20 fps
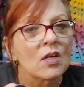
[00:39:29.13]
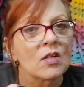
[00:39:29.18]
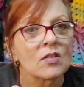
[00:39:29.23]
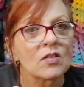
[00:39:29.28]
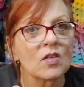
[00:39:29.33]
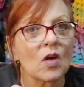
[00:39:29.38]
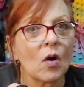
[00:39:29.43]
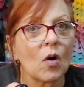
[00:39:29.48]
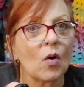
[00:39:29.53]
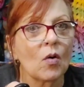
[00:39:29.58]

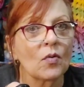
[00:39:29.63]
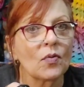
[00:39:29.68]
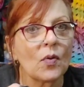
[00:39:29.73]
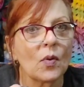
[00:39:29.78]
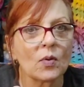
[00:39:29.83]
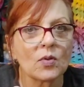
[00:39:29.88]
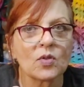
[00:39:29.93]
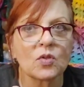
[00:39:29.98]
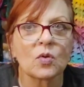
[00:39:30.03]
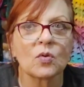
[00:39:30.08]
So
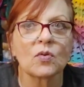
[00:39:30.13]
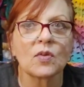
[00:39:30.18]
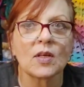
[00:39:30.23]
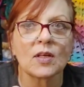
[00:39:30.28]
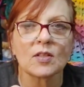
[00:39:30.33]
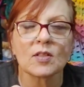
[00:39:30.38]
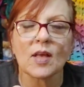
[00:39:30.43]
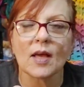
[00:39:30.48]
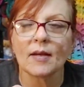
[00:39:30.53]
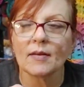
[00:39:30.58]
those two
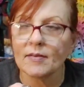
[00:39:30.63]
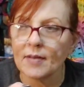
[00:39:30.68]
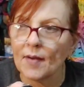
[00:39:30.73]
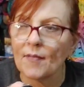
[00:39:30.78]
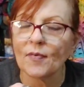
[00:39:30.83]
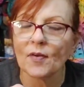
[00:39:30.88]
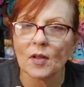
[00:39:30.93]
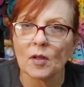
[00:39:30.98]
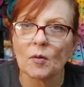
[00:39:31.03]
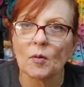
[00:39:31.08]
things I
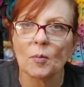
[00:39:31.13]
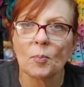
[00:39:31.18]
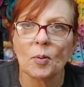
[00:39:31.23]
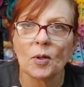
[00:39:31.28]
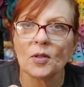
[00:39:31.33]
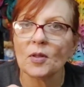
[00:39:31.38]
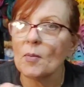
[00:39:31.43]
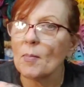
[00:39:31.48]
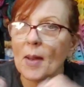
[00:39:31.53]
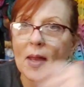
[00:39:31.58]
definitely would
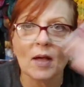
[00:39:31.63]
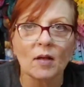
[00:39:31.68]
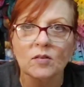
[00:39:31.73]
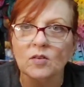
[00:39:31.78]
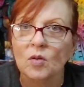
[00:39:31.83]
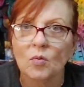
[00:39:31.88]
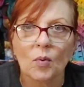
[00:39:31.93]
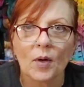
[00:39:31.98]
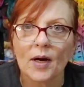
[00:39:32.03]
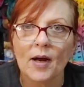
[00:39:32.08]
put in the mail
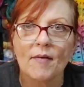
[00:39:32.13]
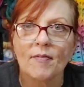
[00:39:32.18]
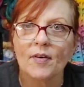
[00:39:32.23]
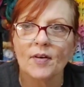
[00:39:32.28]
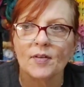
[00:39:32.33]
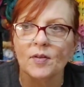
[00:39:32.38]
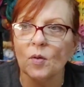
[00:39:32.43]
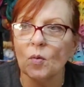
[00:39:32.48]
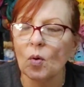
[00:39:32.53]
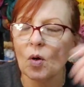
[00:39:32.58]
to wherever
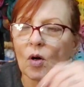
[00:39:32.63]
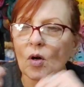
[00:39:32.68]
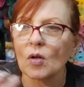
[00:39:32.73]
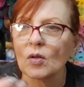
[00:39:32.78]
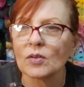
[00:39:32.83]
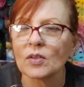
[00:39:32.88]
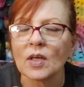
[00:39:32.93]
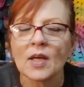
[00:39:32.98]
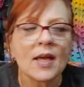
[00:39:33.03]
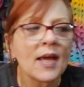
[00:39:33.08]
in the
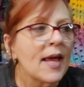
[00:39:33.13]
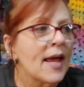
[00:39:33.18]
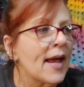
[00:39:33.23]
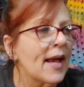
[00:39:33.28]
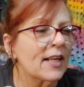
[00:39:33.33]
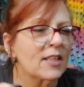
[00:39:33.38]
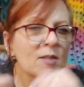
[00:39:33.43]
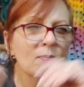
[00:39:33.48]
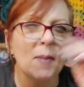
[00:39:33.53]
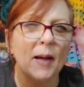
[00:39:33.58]
world.
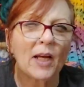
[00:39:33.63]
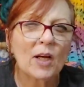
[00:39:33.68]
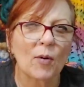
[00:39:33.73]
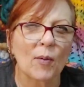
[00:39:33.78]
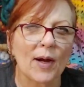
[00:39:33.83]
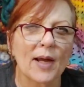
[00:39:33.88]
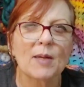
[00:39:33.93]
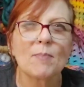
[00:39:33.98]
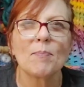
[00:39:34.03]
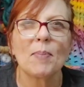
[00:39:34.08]
It's my
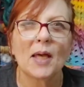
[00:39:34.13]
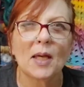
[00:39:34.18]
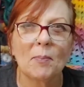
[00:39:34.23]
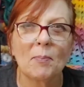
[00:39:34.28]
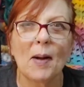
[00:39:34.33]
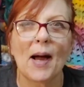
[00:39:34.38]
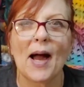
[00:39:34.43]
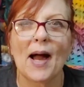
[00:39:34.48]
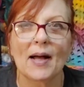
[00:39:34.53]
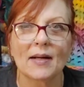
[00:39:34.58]
great
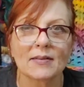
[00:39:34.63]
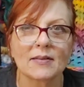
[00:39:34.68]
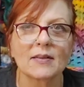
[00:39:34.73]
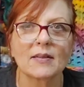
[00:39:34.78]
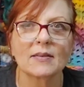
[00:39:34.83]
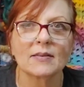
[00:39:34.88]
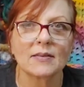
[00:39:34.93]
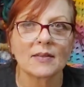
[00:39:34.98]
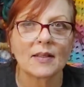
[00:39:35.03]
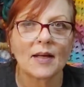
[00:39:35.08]
big
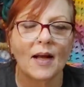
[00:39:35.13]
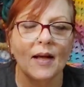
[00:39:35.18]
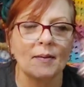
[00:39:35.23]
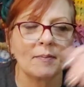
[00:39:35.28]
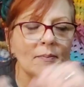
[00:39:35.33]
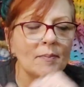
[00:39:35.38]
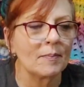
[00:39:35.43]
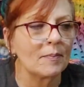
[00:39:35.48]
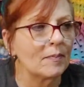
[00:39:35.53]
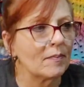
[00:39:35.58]
boxes that
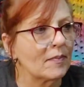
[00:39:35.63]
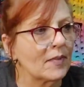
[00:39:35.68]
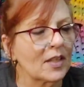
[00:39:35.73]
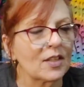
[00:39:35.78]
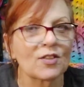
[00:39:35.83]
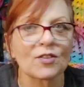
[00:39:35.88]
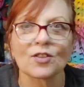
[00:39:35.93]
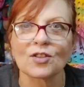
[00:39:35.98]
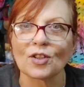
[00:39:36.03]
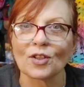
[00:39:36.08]
I'm
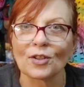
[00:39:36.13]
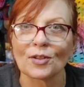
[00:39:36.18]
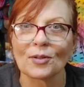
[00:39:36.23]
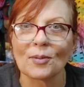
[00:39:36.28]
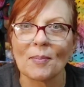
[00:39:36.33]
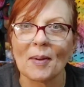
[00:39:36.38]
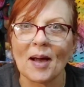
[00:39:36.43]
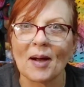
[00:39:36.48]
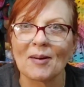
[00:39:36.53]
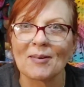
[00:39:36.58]
concerned
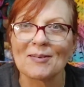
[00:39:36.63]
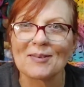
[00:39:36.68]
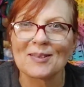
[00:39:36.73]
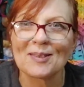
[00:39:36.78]
about.